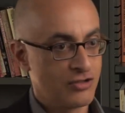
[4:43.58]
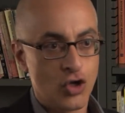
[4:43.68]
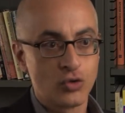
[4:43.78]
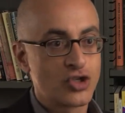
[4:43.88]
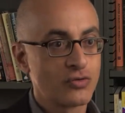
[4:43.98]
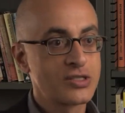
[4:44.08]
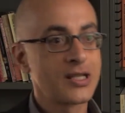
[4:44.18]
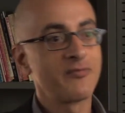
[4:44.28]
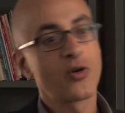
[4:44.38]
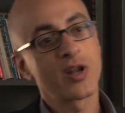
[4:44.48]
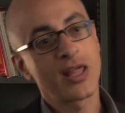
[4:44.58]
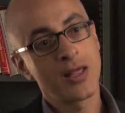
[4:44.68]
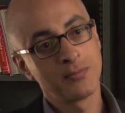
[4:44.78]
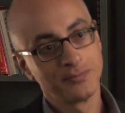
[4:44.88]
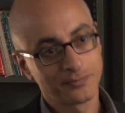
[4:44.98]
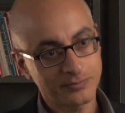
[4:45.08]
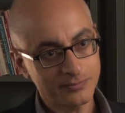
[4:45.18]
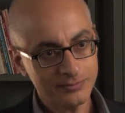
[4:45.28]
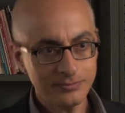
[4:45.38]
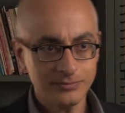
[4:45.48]
no Jerusalem for them,
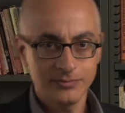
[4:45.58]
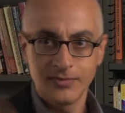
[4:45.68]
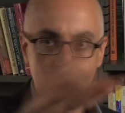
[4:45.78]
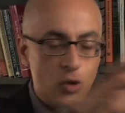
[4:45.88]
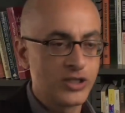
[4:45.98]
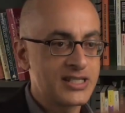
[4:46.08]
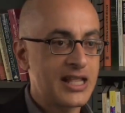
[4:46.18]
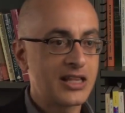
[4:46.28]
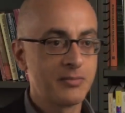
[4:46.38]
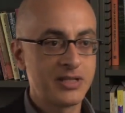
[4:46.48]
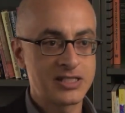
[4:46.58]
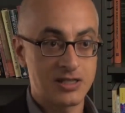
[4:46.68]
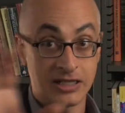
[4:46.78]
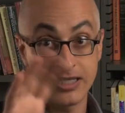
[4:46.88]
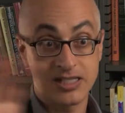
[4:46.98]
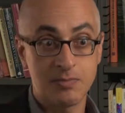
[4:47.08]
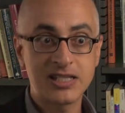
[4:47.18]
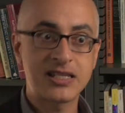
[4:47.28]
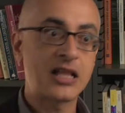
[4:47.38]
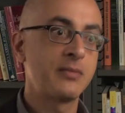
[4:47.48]
all the settlements, at least the big
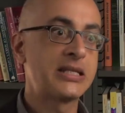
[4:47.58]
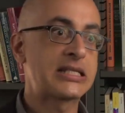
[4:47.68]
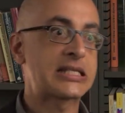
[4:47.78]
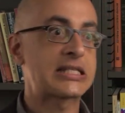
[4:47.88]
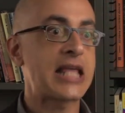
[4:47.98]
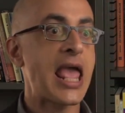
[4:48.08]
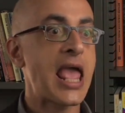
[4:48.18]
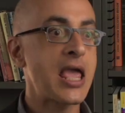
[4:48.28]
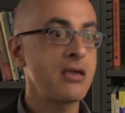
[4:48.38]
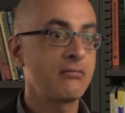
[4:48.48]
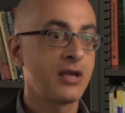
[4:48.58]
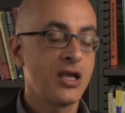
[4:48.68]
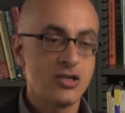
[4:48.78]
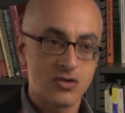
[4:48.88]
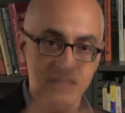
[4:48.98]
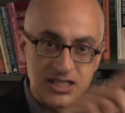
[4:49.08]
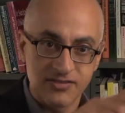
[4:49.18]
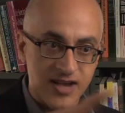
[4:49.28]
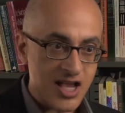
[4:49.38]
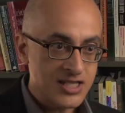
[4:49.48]
settlements, stay. You can
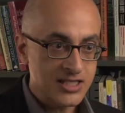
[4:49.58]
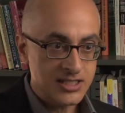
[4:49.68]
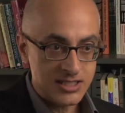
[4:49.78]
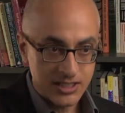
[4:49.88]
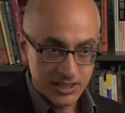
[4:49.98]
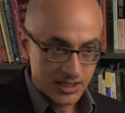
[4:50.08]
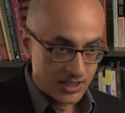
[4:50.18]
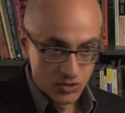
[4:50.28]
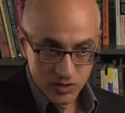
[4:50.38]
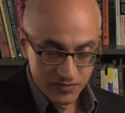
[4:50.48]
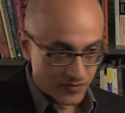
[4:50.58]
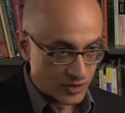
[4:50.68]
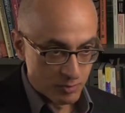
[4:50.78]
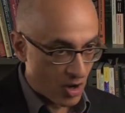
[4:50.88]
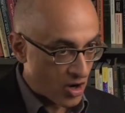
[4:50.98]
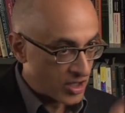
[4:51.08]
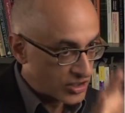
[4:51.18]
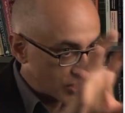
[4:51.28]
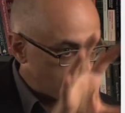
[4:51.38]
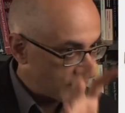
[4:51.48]
divide it into different
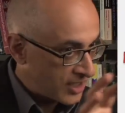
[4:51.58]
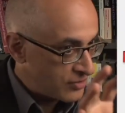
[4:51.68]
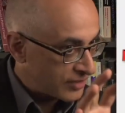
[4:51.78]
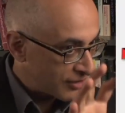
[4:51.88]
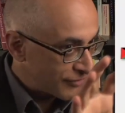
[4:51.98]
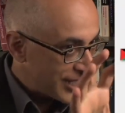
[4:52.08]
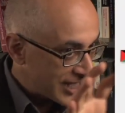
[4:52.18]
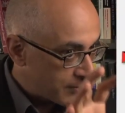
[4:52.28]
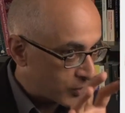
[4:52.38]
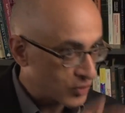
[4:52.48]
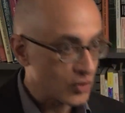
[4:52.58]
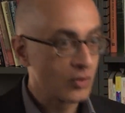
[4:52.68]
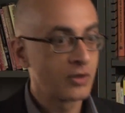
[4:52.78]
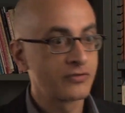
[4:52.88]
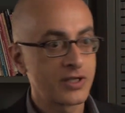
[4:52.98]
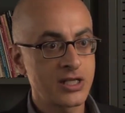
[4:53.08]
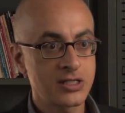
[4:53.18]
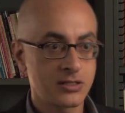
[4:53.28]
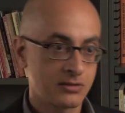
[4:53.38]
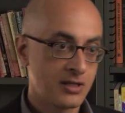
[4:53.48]
parts so that you can really keep control over
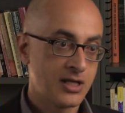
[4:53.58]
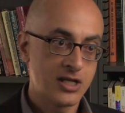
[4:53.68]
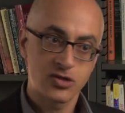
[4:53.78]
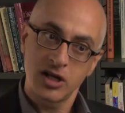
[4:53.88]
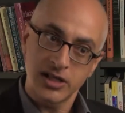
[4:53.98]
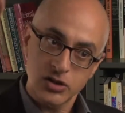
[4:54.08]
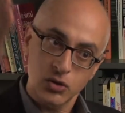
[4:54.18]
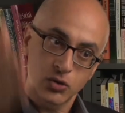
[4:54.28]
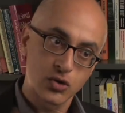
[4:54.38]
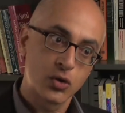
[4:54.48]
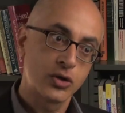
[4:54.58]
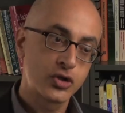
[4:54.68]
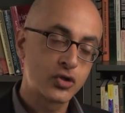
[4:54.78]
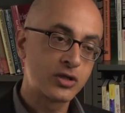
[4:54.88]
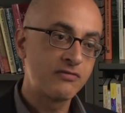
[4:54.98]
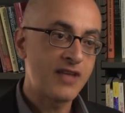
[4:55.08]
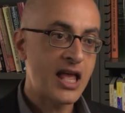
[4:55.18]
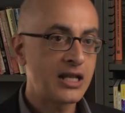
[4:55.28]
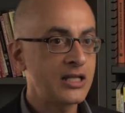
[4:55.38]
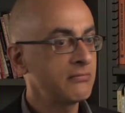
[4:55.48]
it. Israel gets to control the Jordan
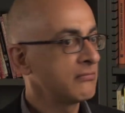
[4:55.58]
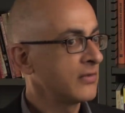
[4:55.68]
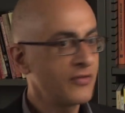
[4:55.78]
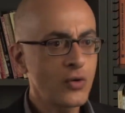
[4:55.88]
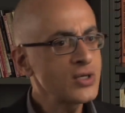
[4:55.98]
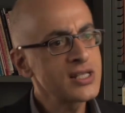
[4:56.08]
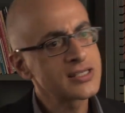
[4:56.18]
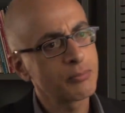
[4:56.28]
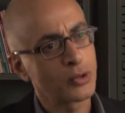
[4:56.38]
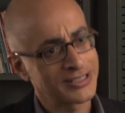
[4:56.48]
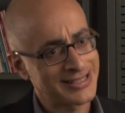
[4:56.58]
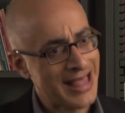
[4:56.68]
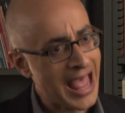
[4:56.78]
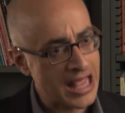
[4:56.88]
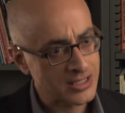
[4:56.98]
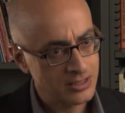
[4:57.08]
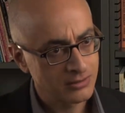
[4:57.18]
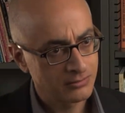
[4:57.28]
Valley. Of course he supports that.